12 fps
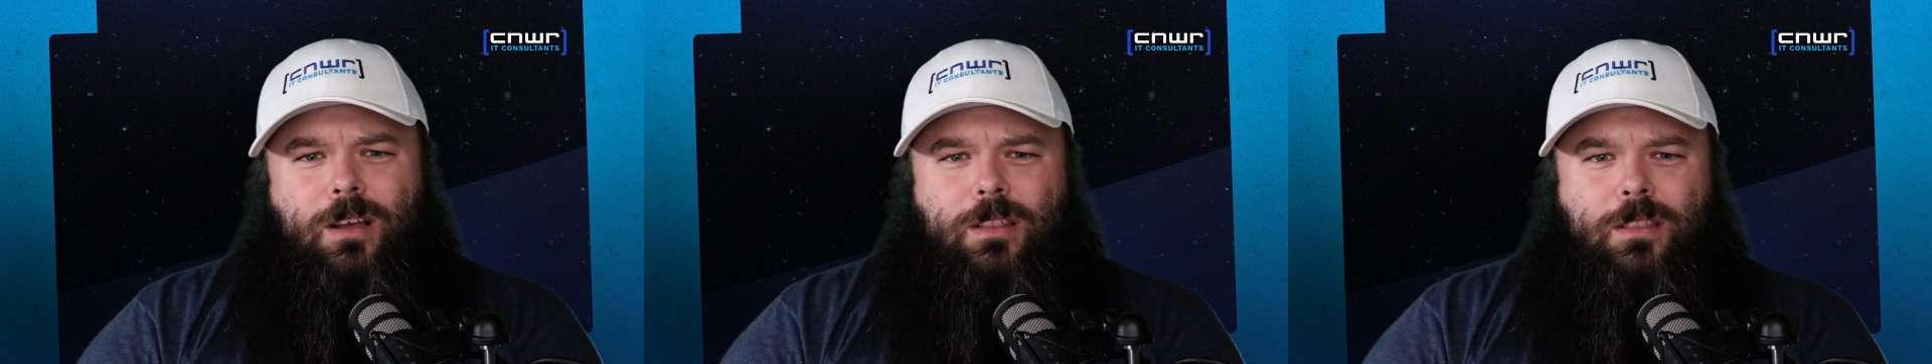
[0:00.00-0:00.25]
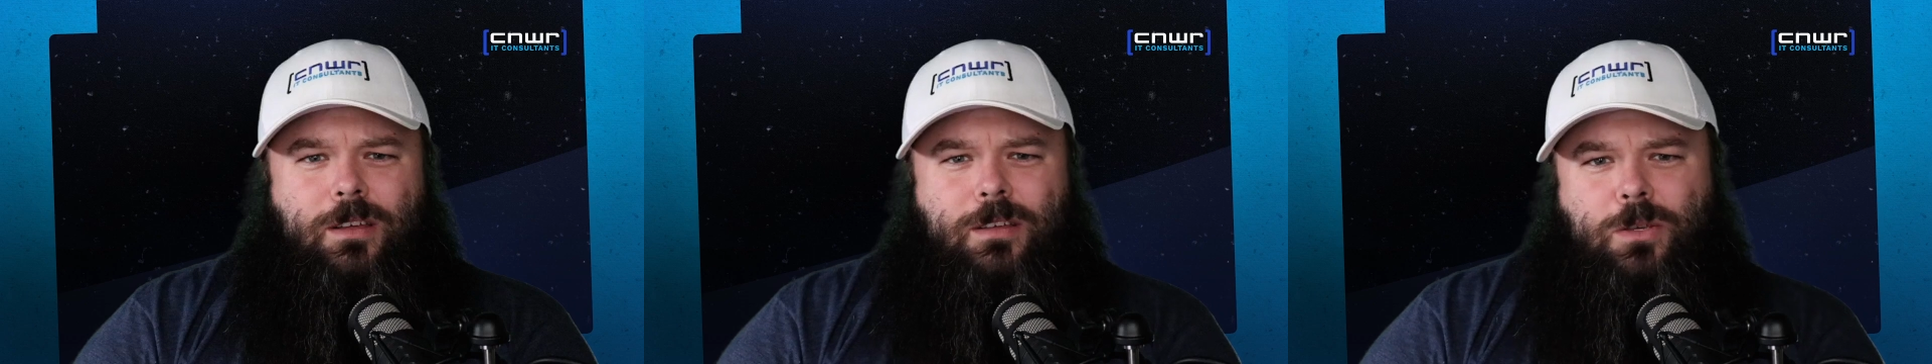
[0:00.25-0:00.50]

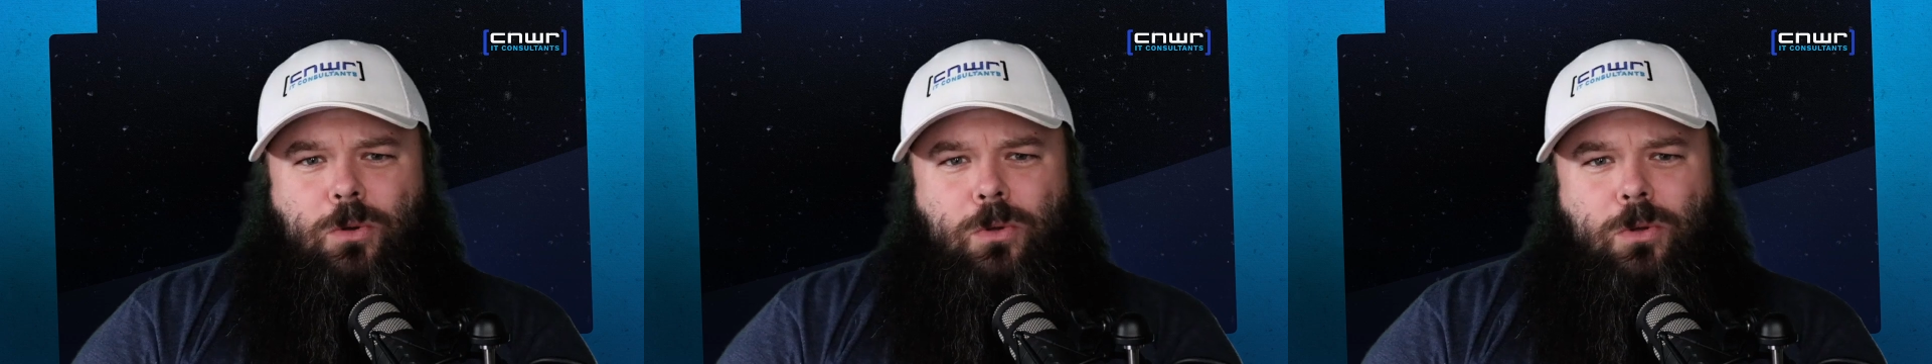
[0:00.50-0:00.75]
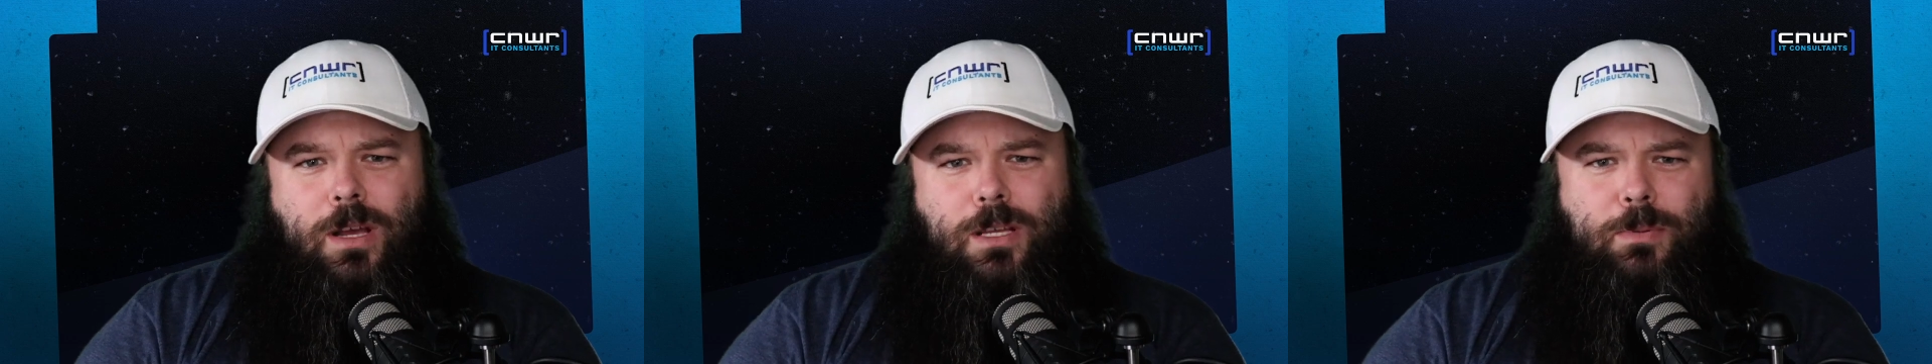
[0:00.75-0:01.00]
this
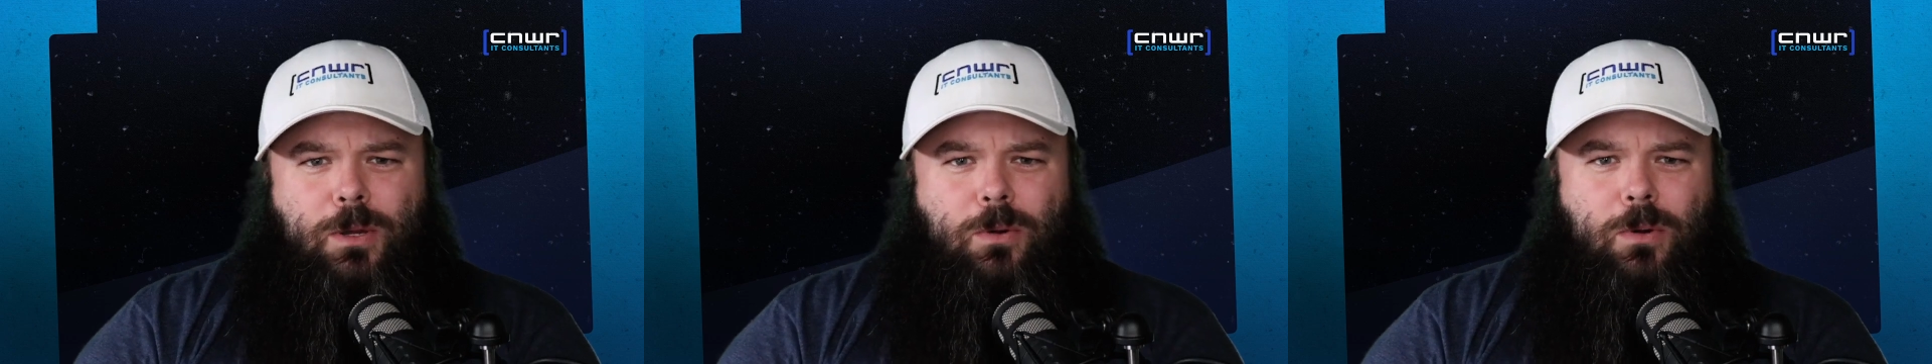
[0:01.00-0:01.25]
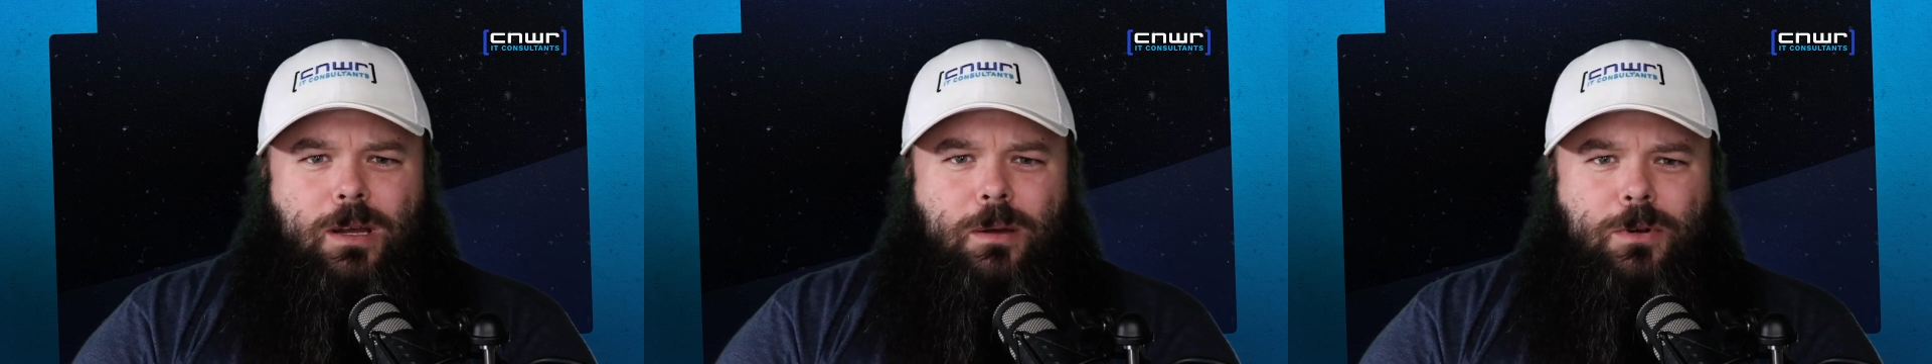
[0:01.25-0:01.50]
whole
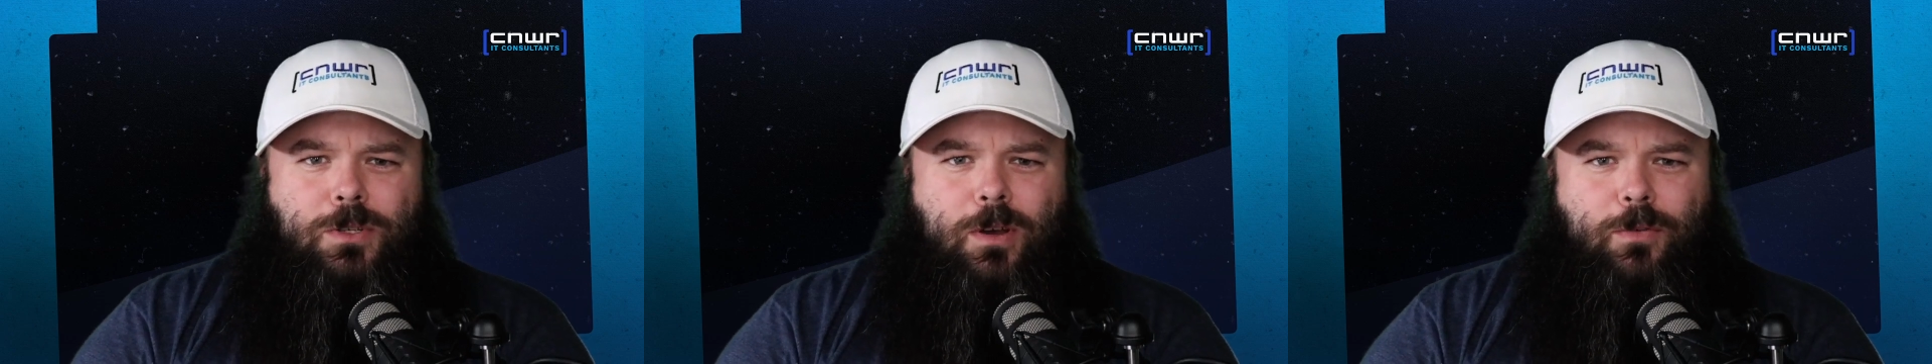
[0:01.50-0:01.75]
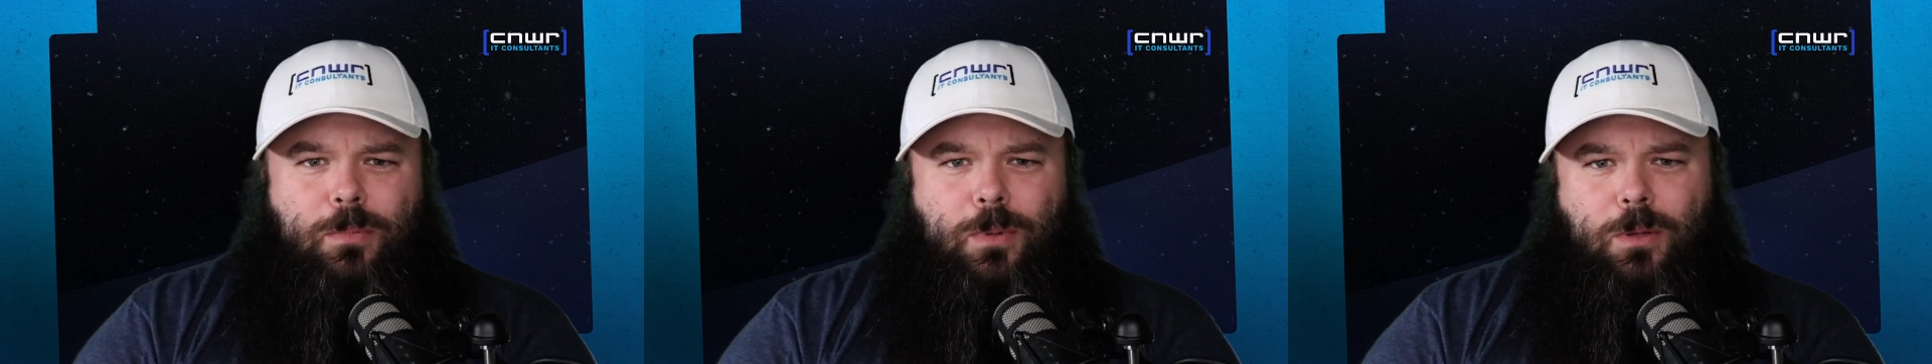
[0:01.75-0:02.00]
SBOM or
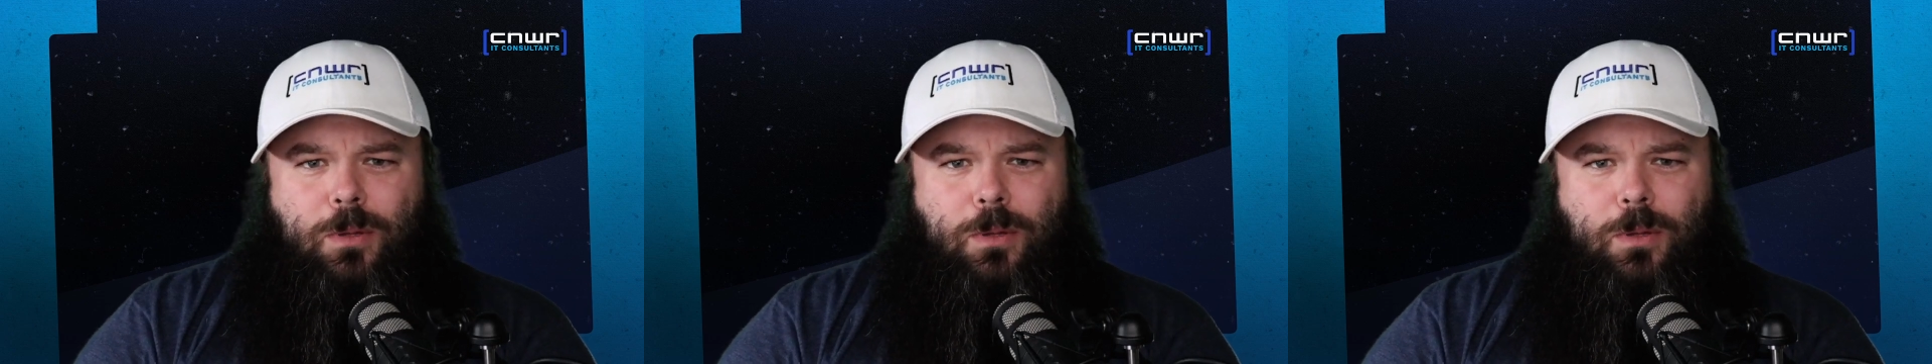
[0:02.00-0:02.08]
software bill of